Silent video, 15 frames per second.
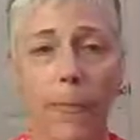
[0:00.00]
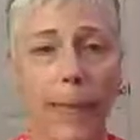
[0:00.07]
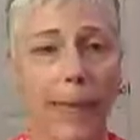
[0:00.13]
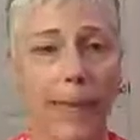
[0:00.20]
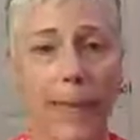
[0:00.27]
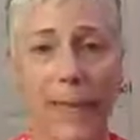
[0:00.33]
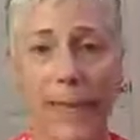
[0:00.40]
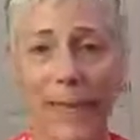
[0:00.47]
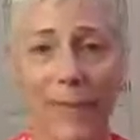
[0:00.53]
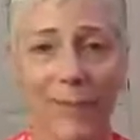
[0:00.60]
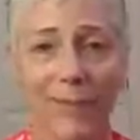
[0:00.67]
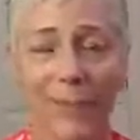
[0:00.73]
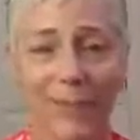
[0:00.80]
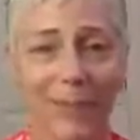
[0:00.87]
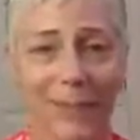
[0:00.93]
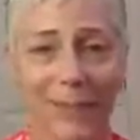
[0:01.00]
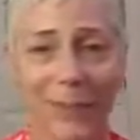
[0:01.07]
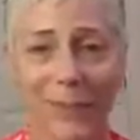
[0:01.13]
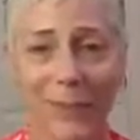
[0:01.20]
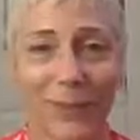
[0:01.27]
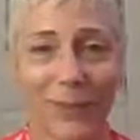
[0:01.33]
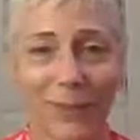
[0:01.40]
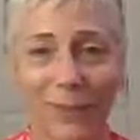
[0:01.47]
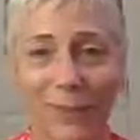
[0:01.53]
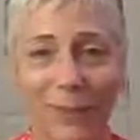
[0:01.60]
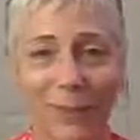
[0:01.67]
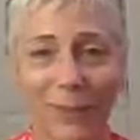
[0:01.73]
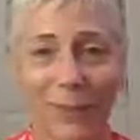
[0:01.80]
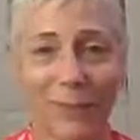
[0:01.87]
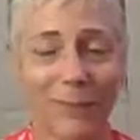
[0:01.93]
I can't have anything with
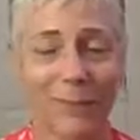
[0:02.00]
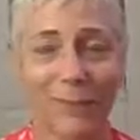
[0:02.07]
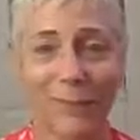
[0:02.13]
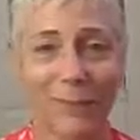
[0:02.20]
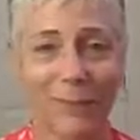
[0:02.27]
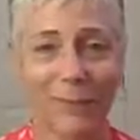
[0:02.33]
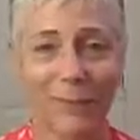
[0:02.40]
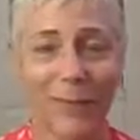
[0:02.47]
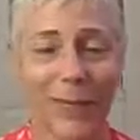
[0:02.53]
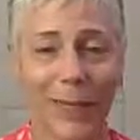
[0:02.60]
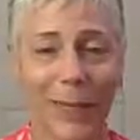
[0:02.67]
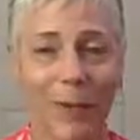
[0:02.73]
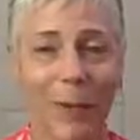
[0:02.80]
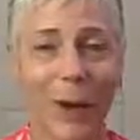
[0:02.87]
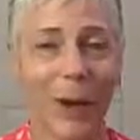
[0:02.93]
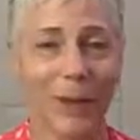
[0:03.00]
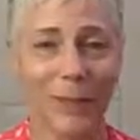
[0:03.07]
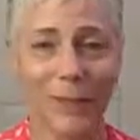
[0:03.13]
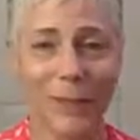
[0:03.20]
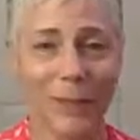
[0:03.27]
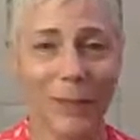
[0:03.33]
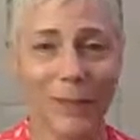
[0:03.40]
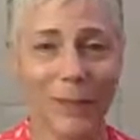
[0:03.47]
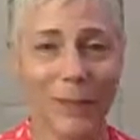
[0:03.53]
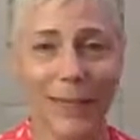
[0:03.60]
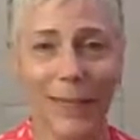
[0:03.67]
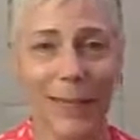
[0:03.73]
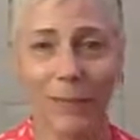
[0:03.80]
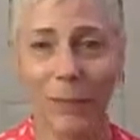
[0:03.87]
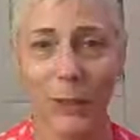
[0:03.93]
the water, because
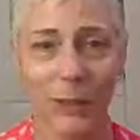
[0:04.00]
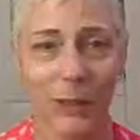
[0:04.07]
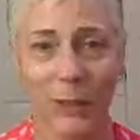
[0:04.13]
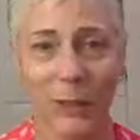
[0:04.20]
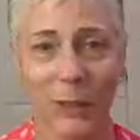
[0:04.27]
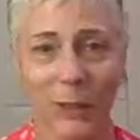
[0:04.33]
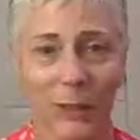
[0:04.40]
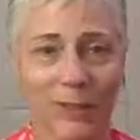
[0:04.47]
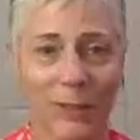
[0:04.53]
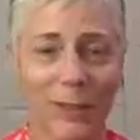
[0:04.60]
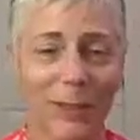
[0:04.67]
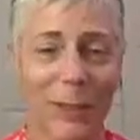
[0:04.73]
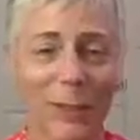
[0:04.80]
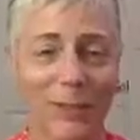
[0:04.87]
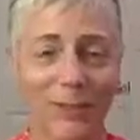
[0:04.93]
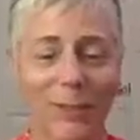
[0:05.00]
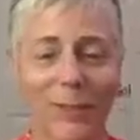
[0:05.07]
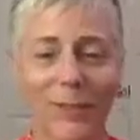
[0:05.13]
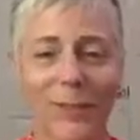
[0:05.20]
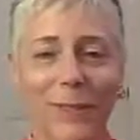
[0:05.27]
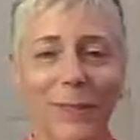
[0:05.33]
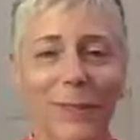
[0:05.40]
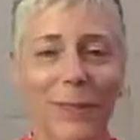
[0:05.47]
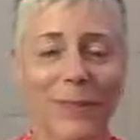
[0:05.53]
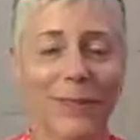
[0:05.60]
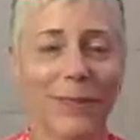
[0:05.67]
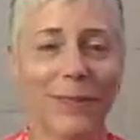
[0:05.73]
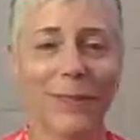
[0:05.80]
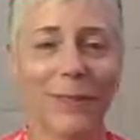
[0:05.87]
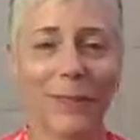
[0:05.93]
then I'm just running off to the bathroom. So that
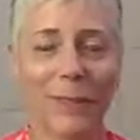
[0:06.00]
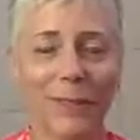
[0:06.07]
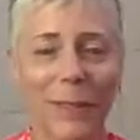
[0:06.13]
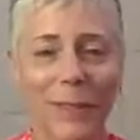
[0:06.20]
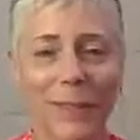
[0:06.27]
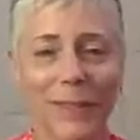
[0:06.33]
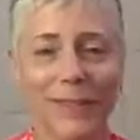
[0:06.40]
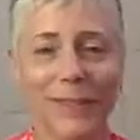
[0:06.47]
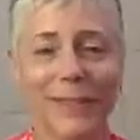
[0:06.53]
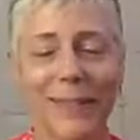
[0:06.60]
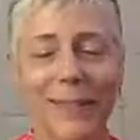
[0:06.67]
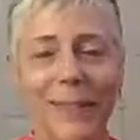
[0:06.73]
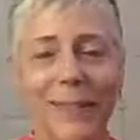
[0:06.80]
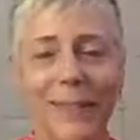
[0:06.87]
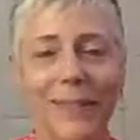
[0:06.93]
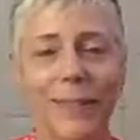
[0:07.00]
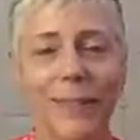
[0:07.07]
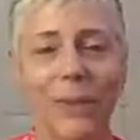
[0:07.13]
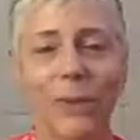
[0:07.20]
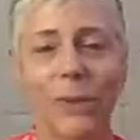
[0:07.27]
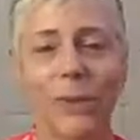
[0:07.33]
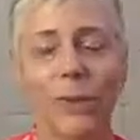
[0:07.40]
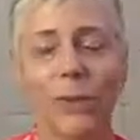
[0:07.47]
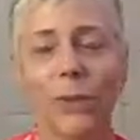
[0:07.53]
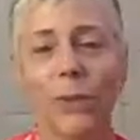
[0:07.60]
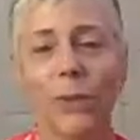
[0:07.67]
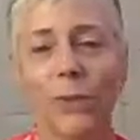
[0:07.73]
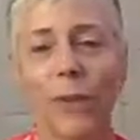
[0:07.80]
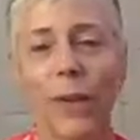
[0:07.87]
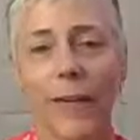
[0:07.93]
defeats the purpose. So
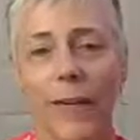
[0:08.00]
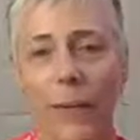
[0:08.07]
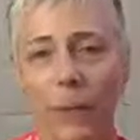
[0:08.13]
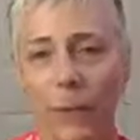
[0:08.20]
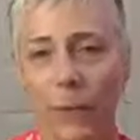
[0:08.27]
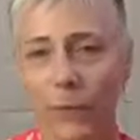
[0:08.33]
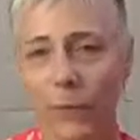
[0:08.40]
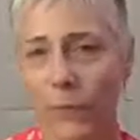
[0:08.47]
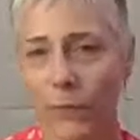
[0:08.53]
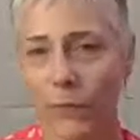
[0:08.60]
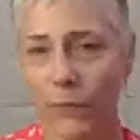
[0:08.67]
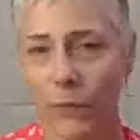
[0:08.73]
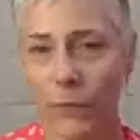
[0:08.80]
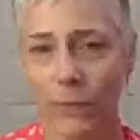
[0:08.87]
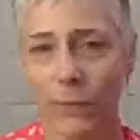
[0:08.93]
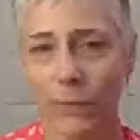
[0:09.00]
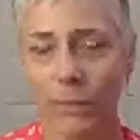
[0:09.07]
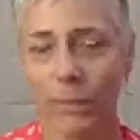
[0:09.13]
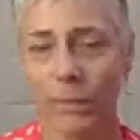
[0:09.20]
you find out what works for you.